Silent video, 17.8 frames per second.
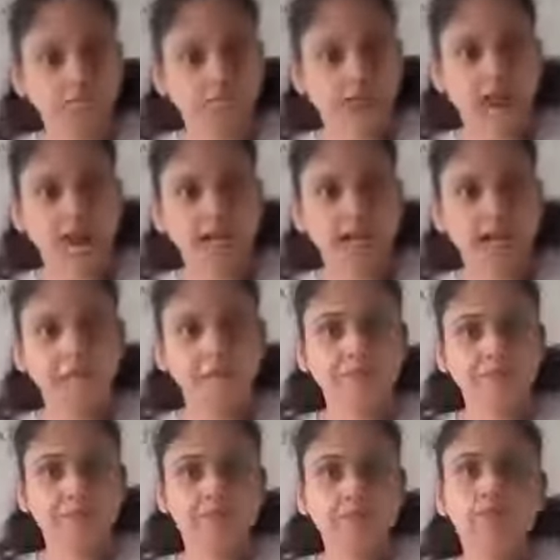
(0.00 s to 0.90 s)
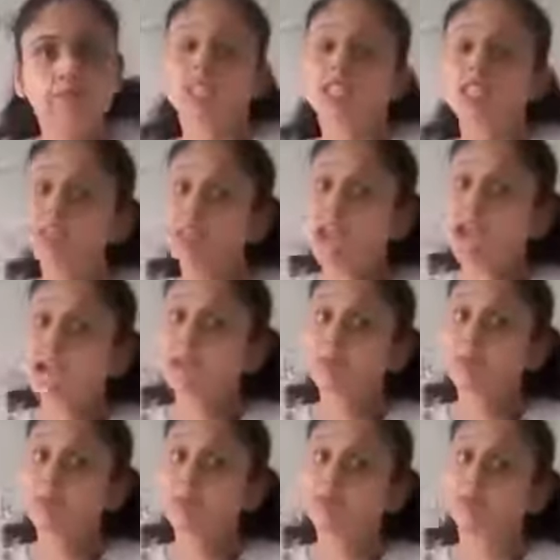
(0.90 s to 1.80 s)
of
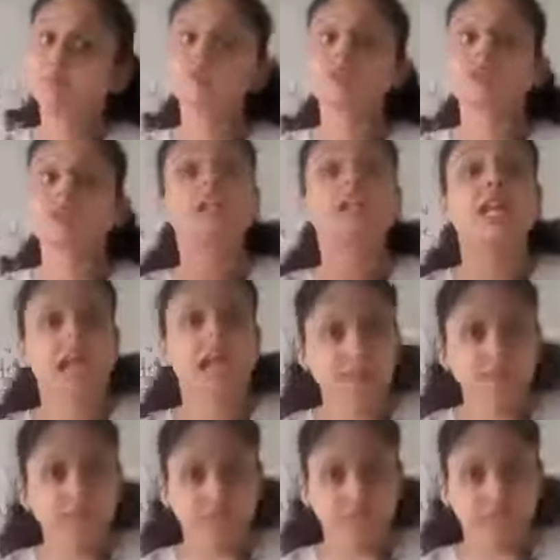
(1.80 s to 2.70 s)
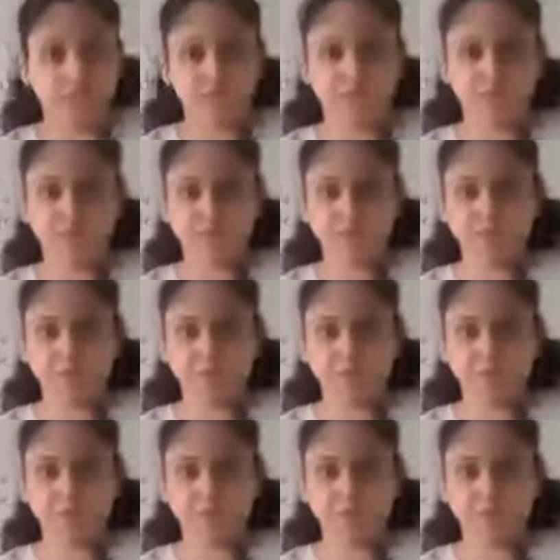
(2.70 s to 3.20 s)
that becomes climate.